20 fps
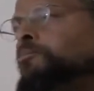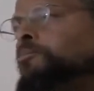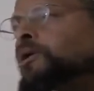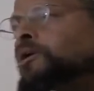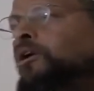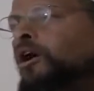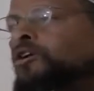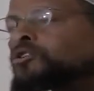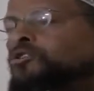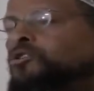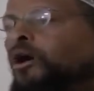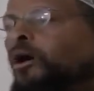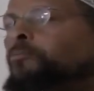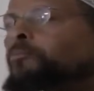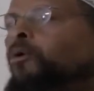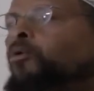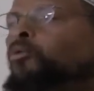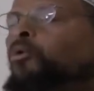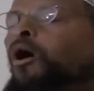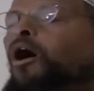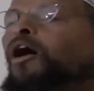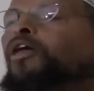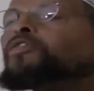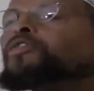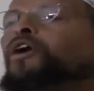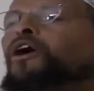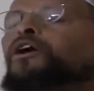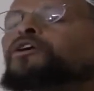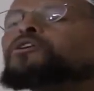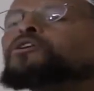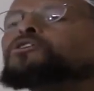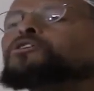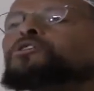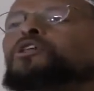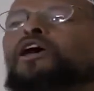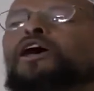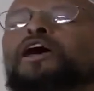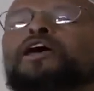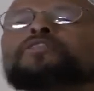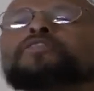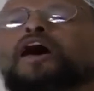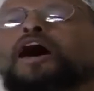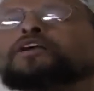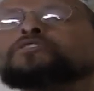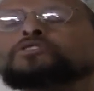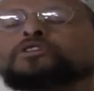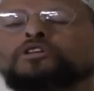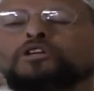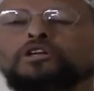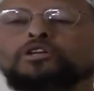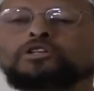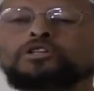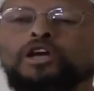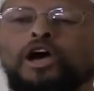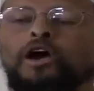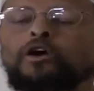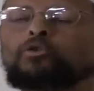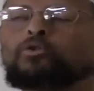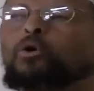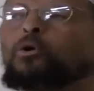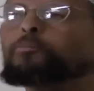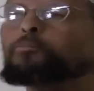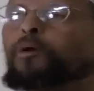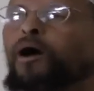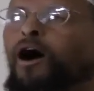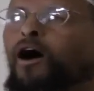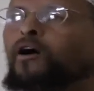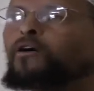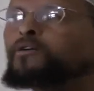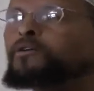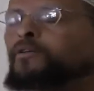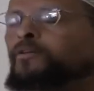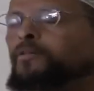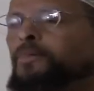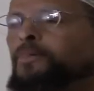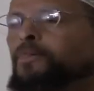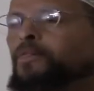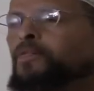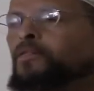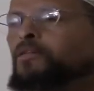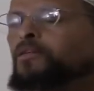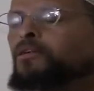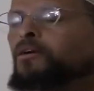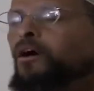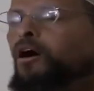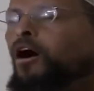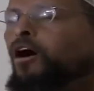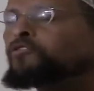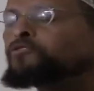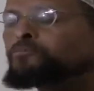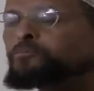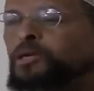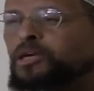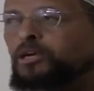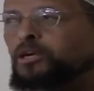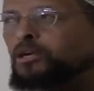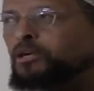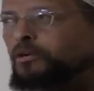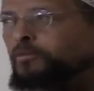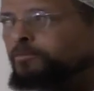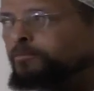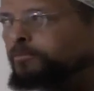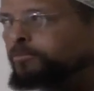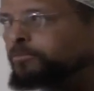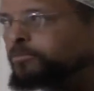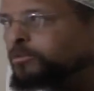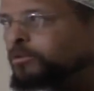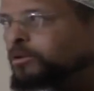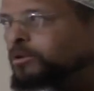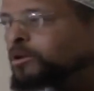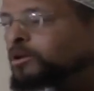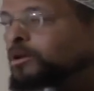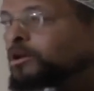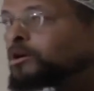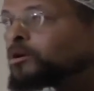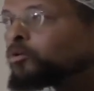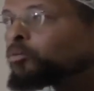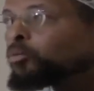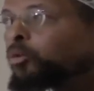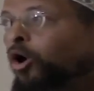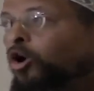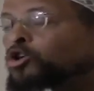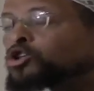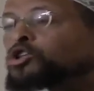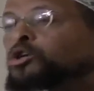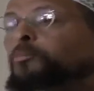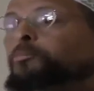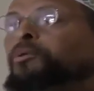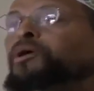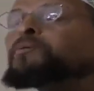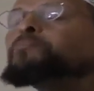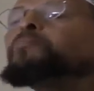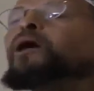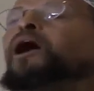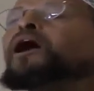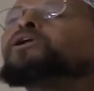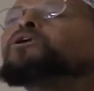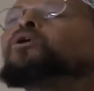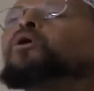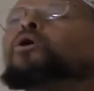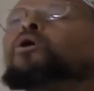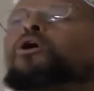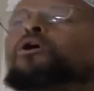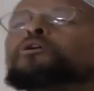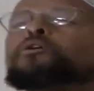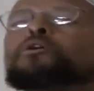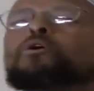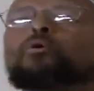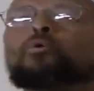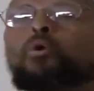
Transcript: Because number one, they understand that's an integral part of me worshiping my Lord?